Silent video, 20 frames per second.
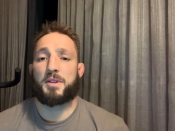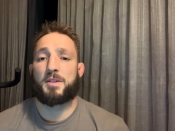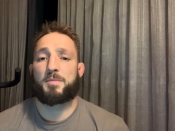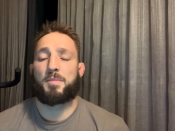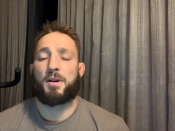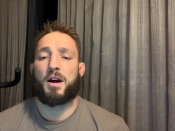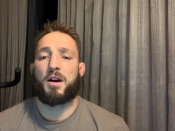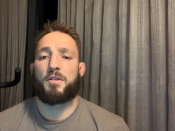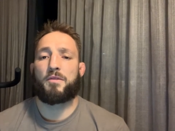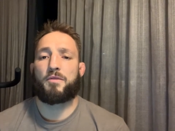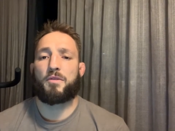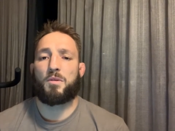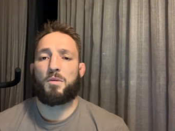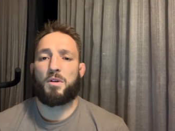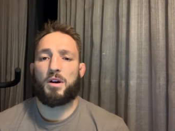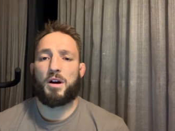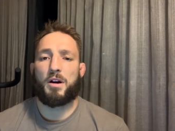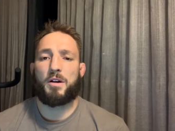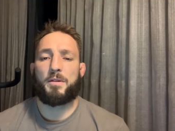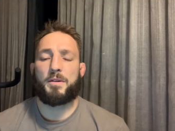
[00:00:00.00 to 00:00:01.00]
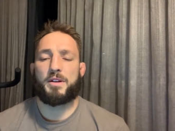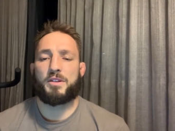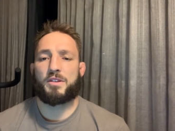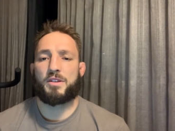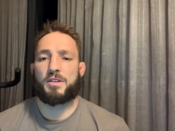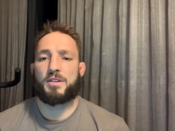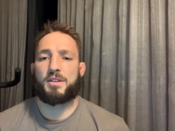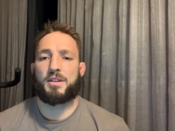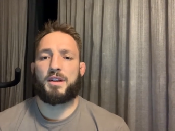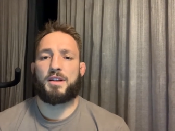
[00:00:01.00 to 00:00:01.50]
sparring for a while, and
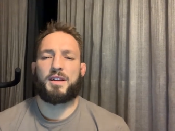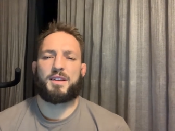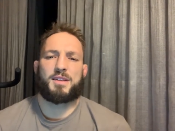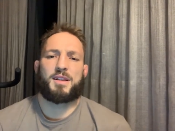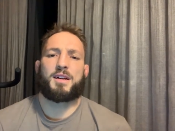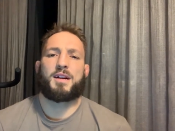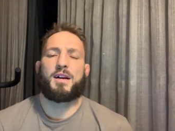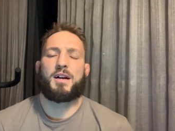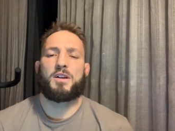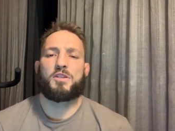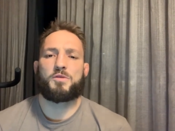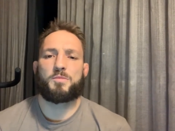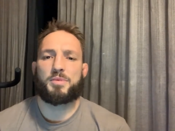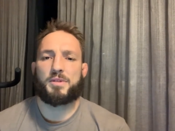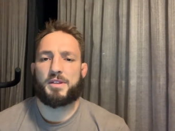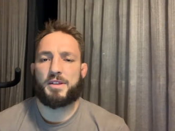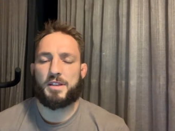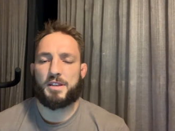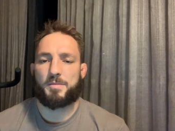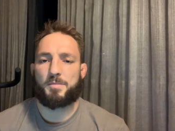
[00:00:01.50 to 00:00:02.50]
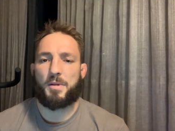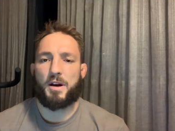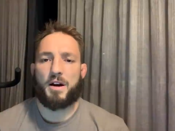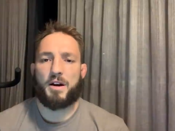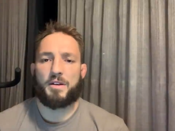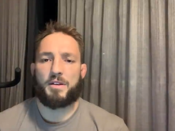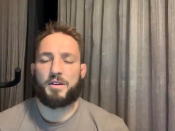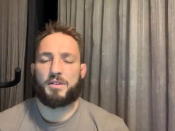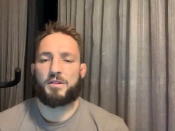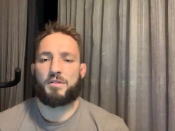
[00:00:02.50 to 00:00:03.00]
just, uh, that's like one hundred percent
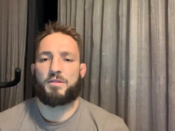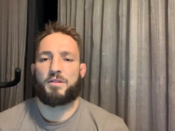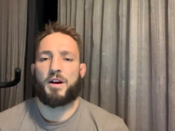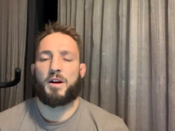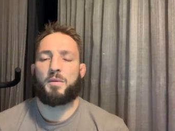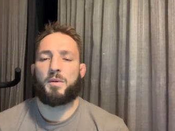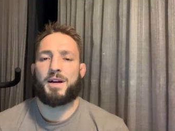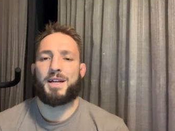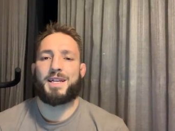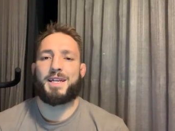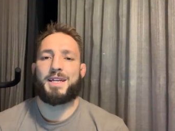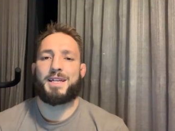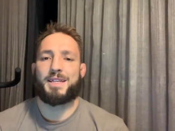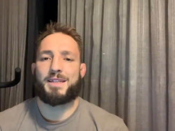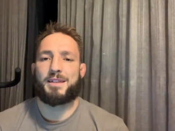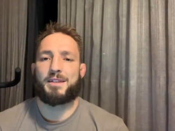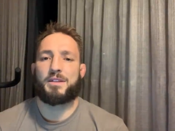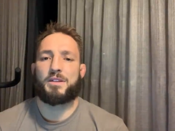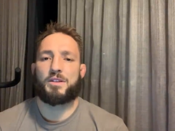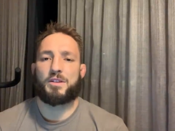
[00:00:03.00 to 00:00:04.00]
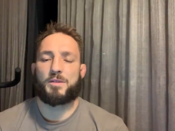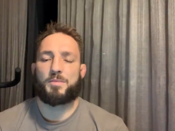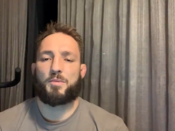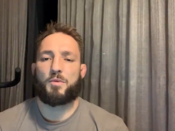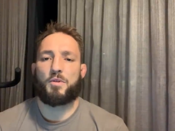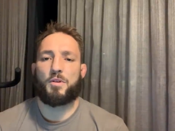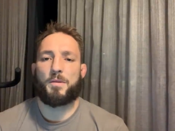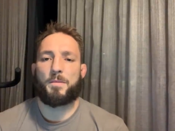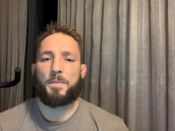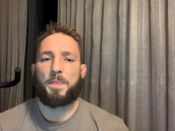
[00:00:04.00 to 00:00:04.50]
sparring. It's a great way to ease into the
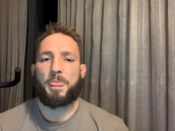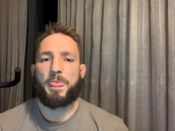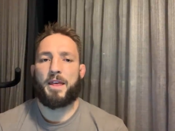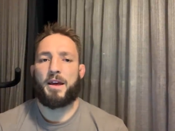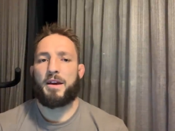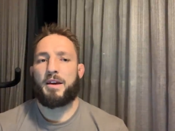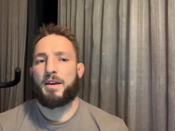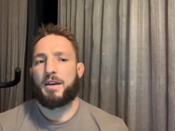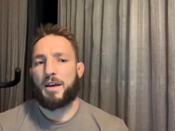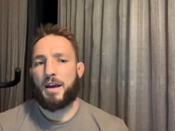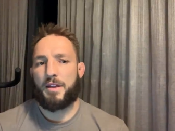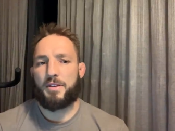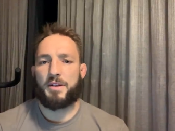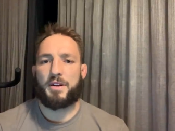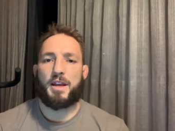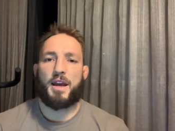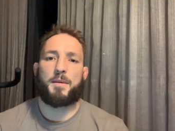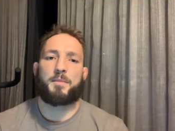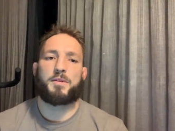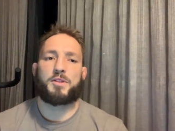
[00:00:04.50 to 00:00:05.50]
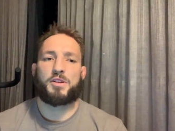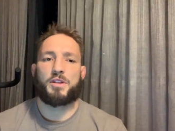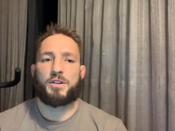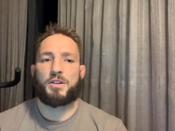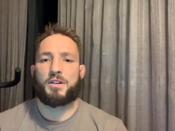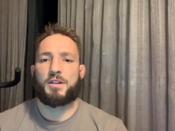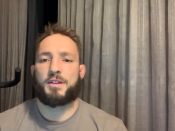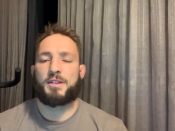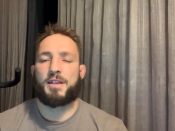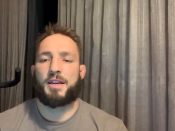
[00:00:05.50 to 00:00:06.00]
sport. And then amateur, they're
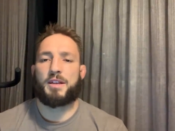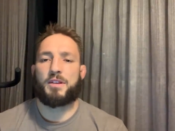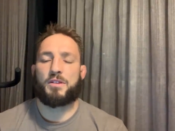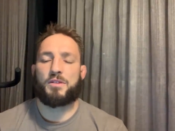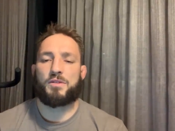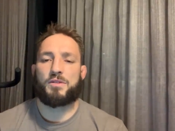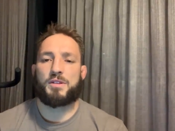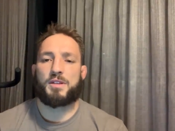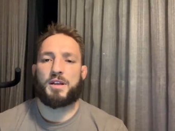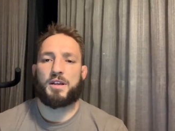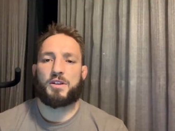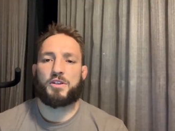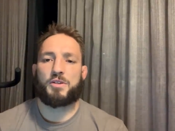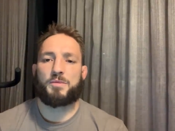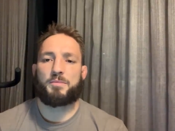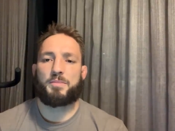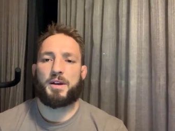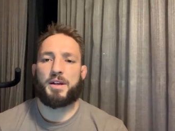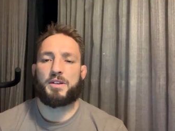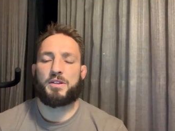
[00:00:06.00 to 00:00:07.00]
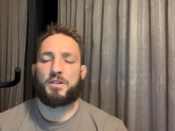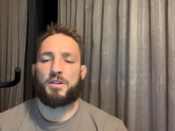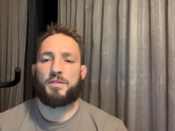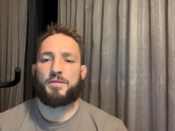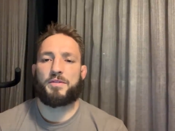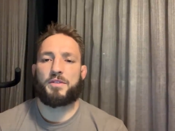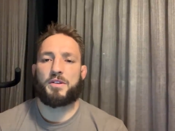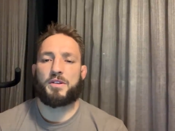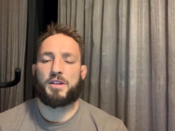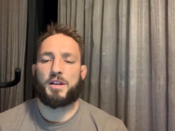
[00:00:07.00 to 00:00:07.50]
going to take those uh, shin pads off
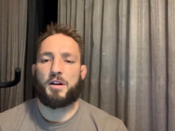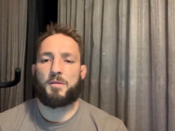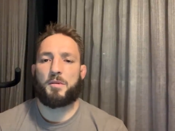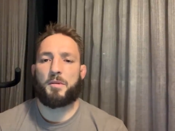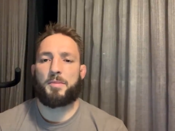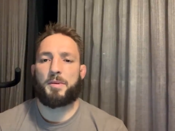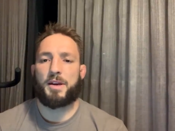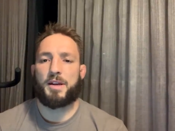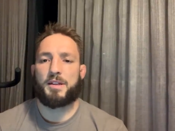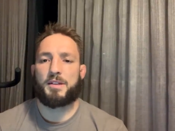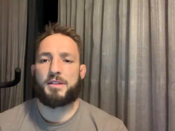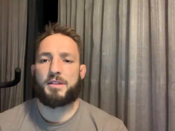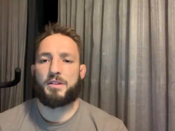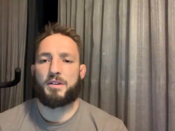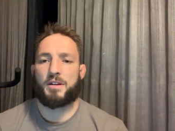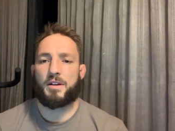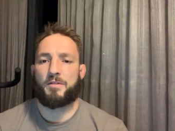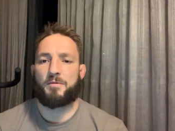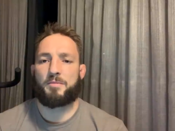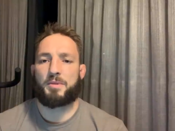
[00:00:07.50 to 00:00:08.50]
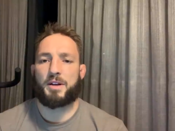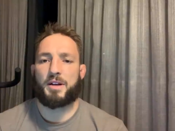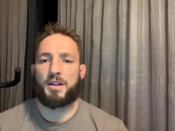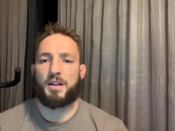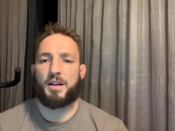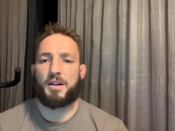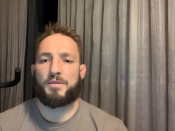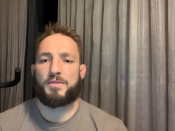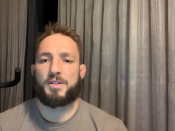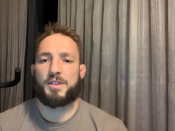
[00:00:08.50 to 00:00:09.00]
and those elbow pads, and you're going to have big
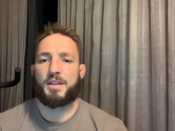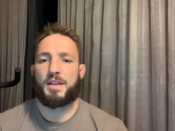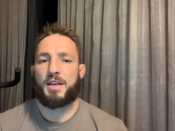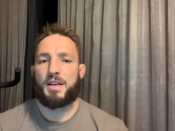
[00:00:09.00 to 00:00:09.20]
gloves.